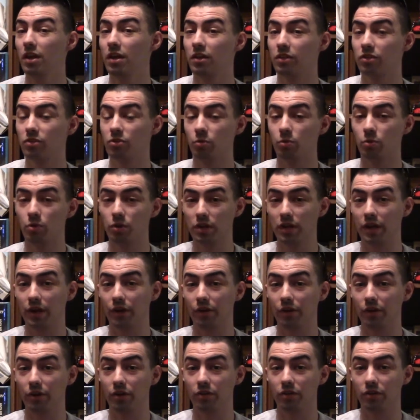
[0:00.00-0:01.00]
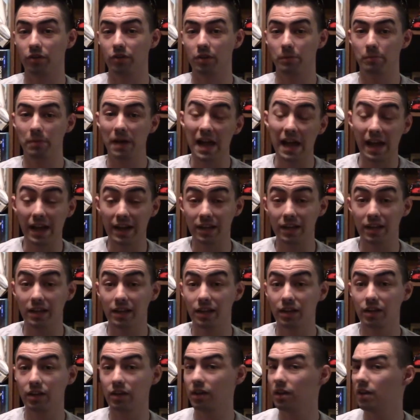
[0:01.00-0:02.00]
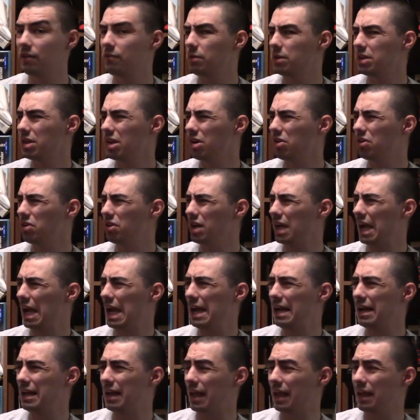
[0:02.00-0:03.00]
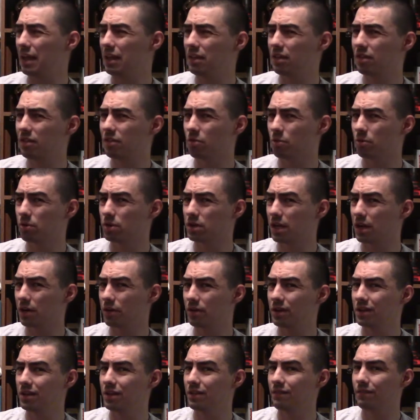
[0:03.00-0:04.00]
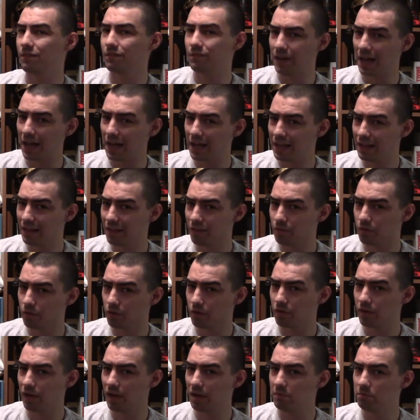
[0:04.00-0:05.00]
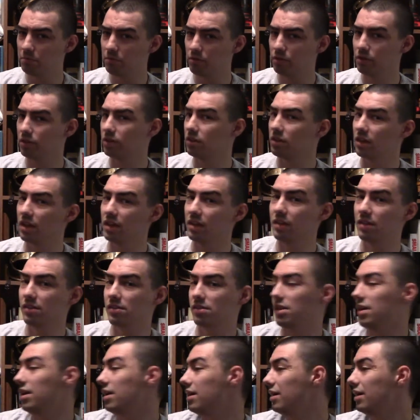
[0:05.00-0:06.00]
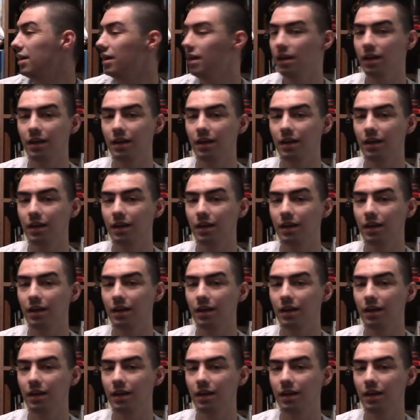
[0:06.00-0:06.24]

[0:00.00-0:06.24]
sword carriers on the back, and if we take a look at his sword carrying device, for example, this is the